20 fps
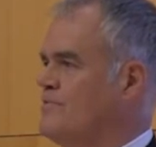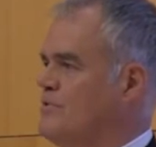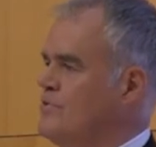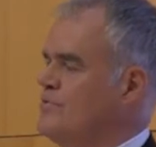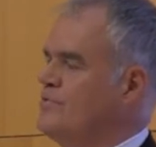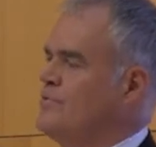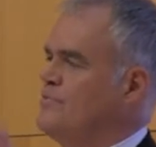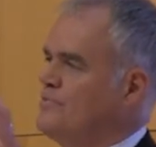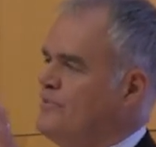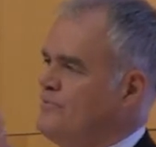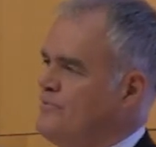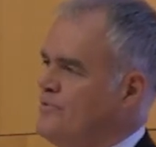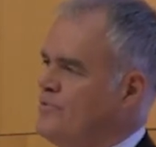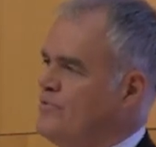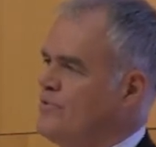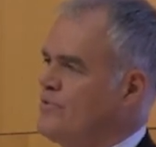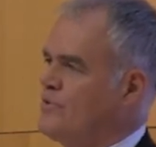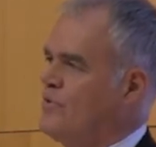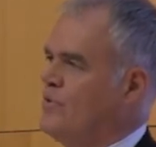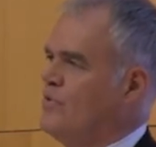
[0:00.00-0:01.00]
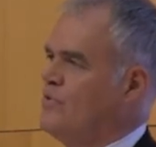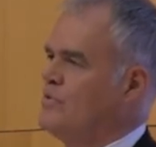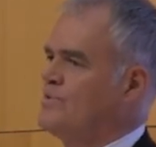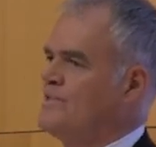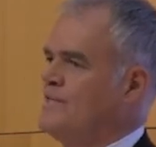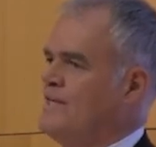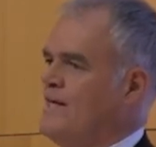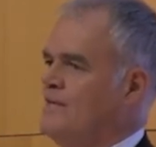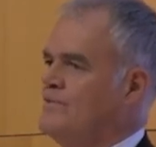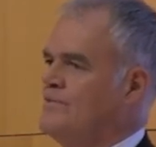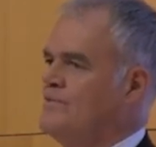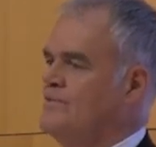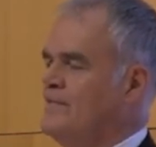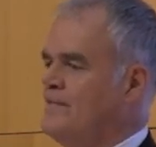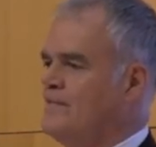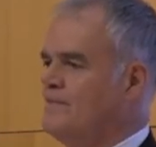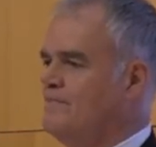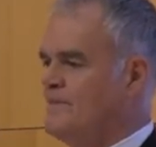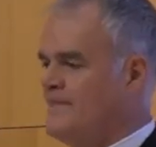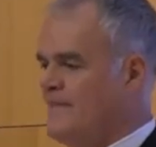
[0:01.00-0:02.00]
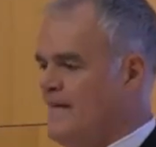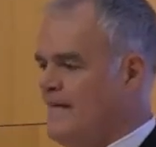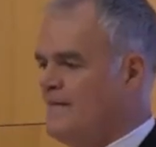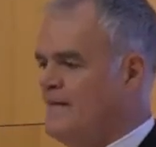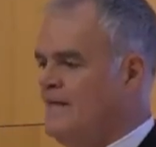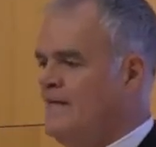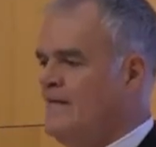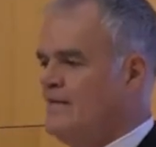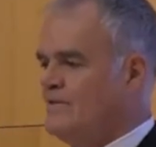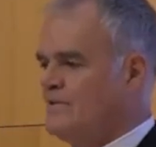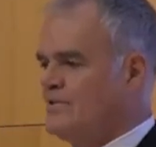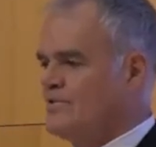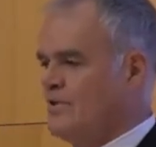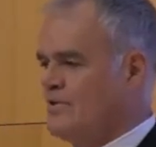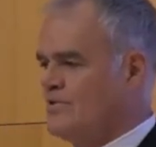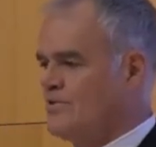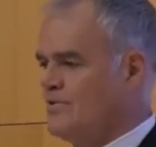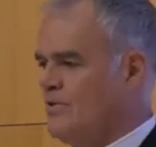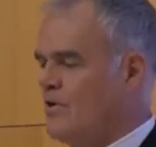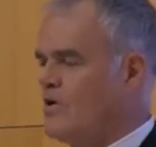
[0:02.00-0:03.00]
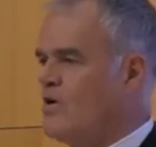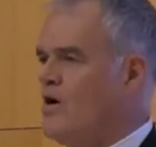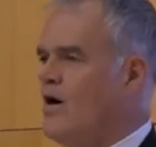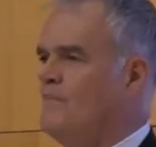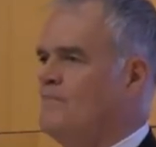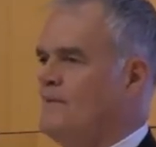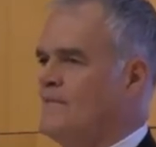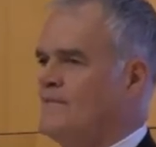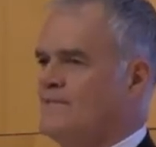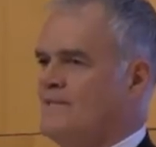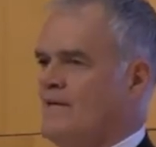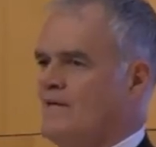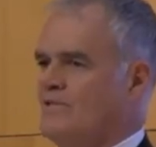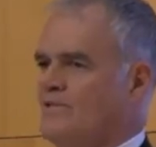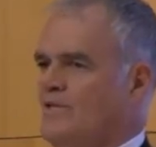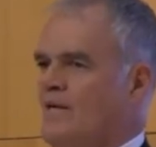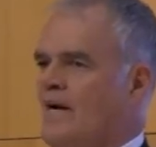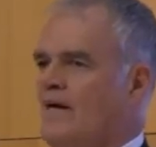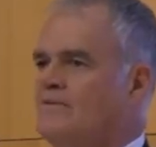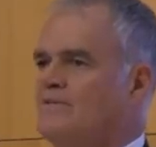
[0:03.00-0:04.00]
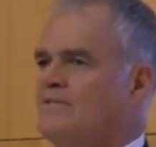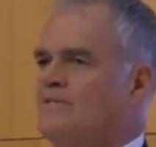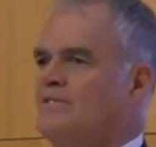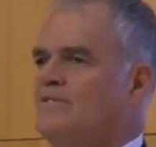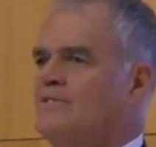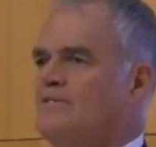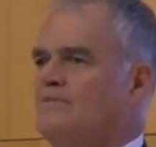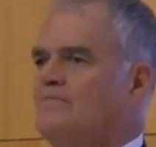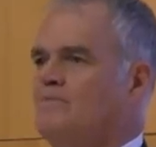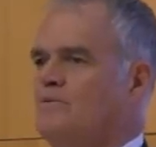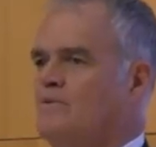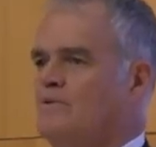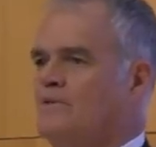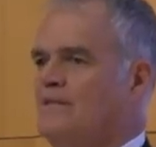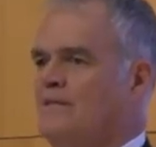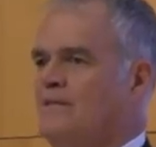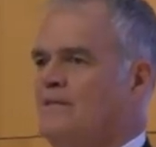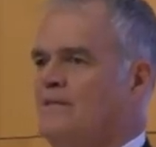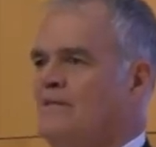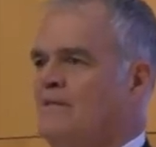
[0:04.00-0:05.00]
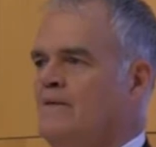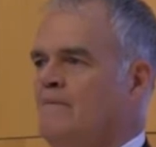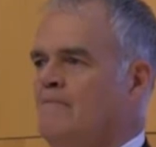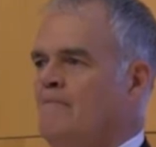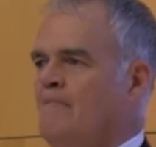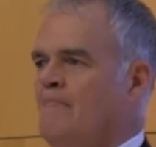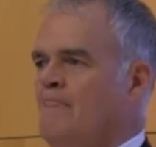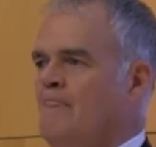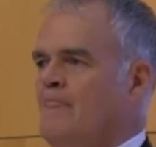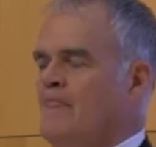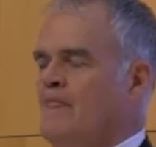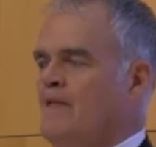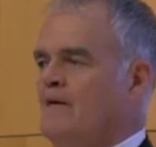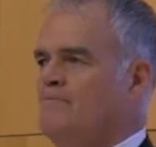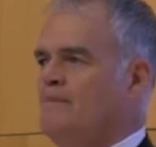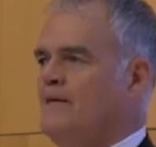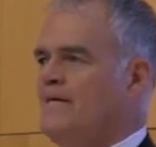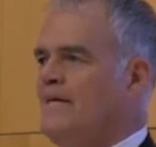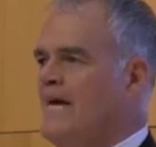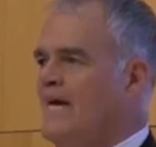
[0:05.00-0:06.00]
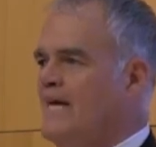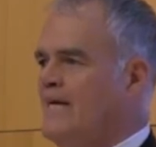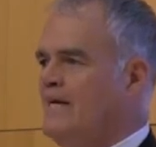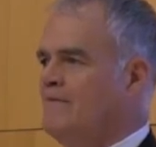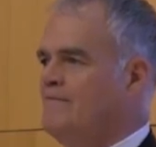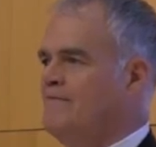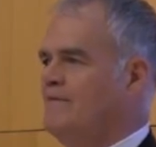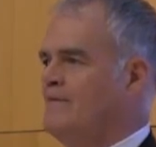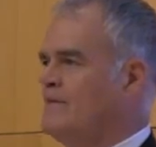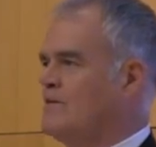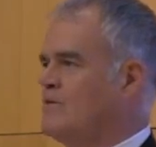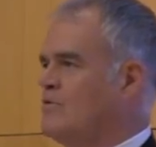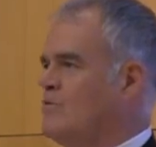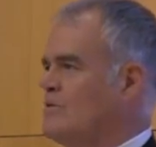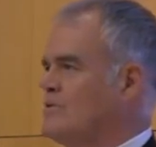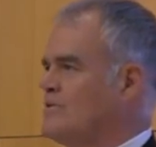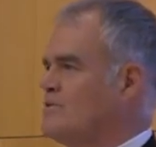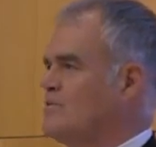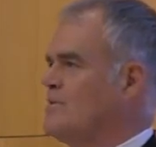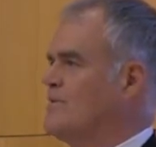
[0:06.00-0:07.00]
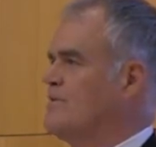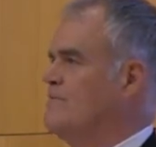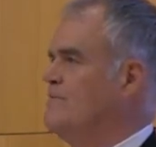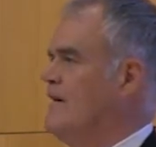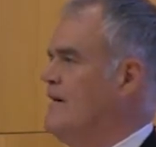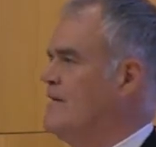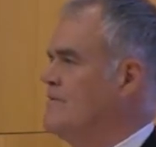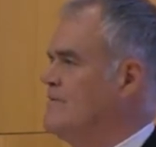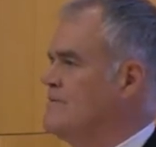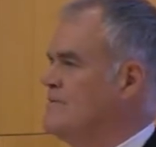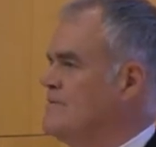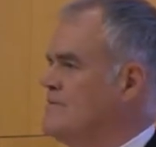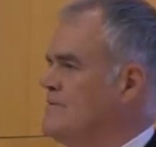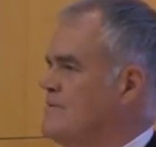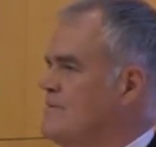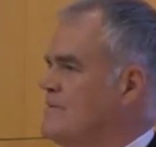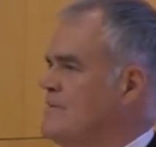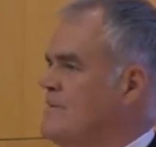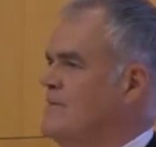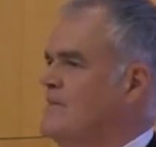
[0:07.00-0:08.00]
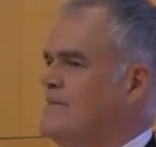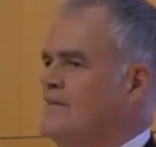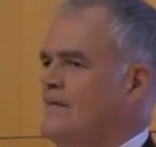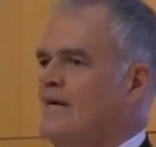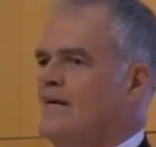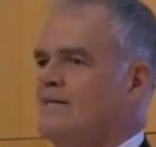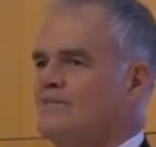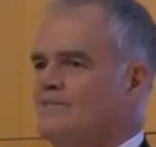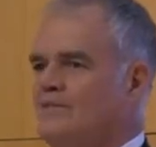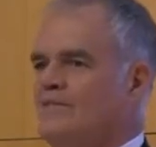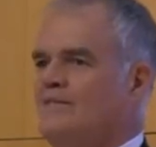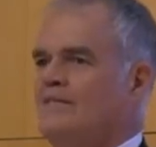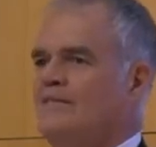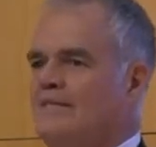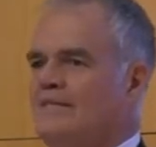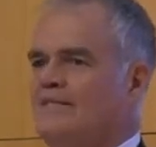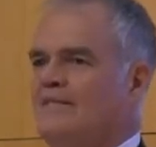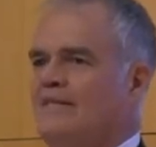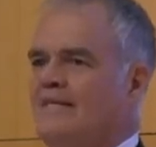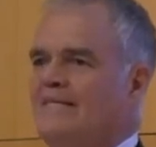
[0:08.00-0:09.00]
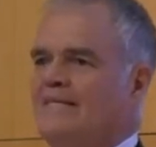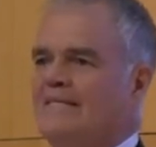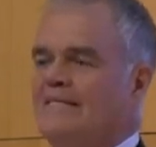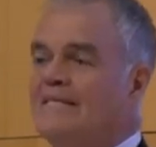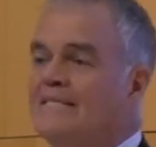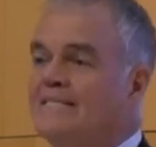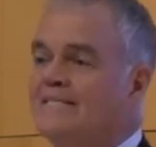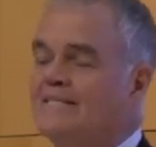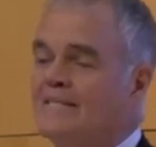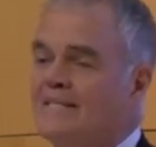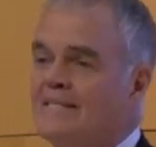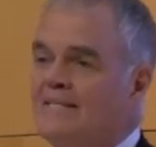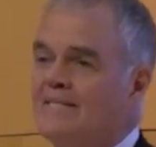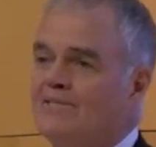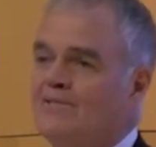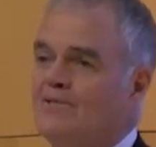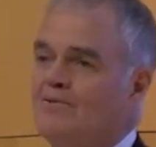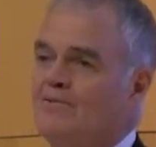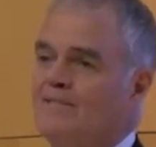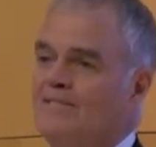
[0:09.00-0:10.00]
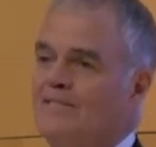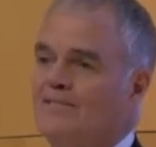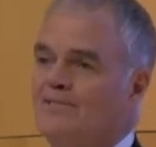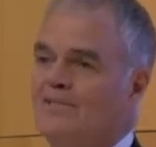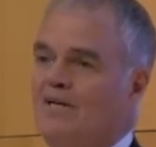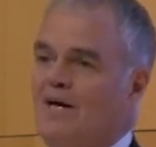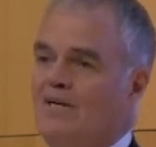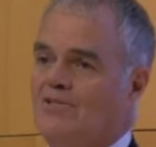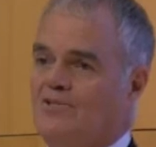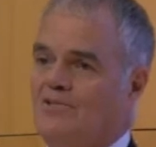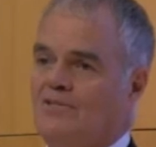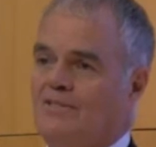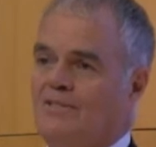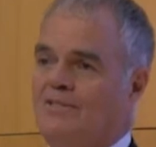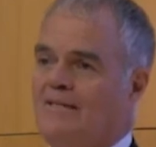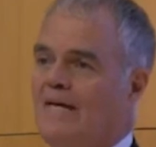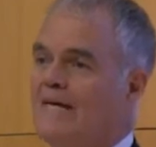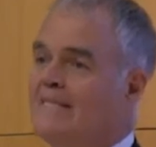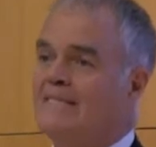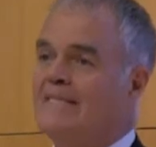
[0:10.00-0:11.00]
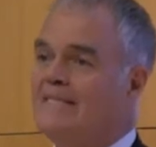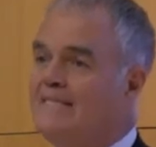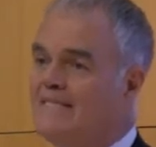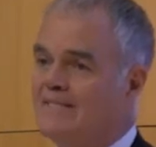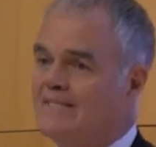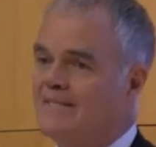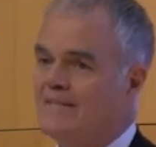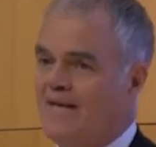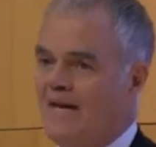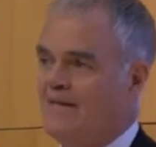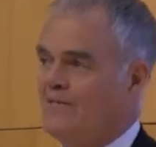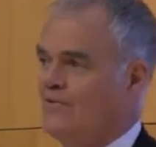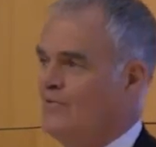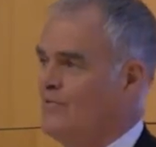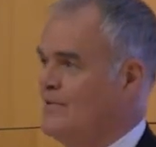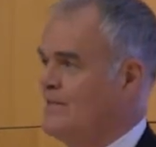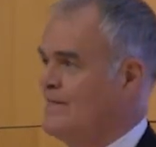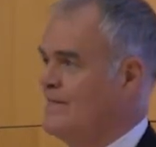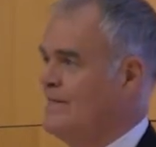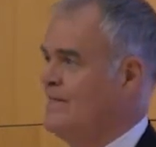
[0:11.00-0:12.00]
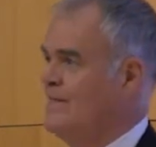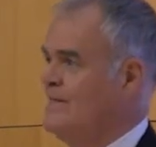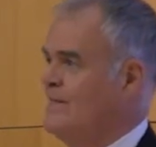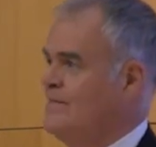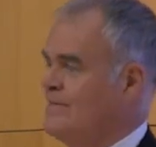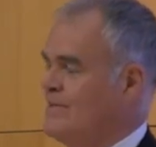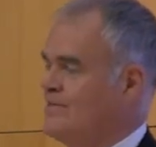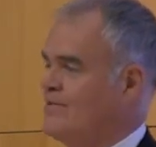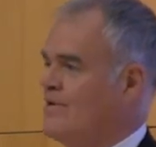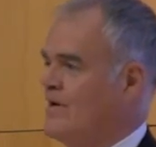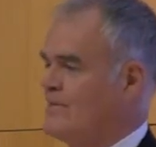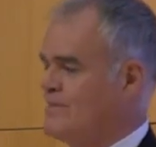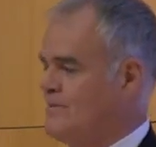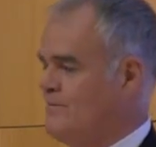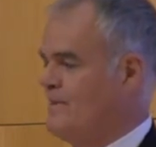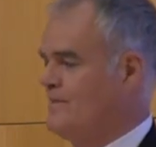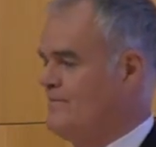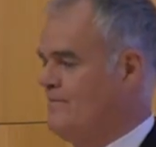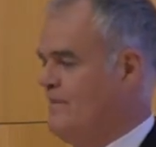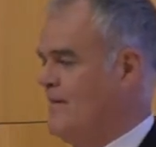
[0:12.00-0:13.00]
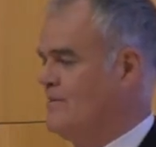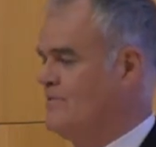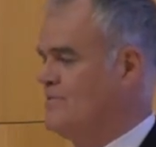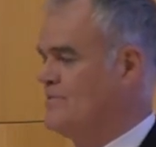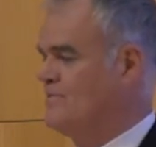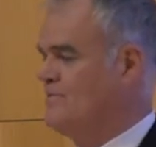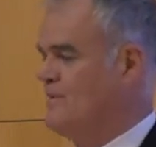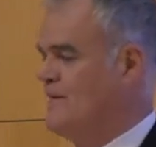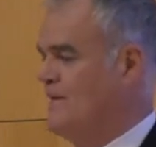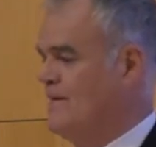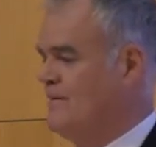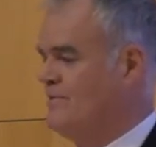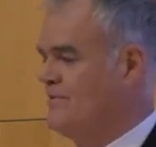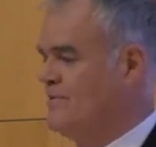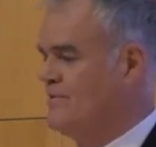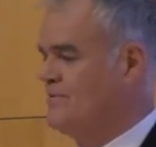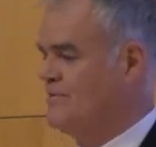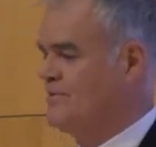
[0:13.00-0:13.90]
review, you review your goals and how you did. But then there's also a comment section. How does this employee behave in accordance with the values? And they actually, that at least leads to a discussion, at least annually, that talks about values behavior,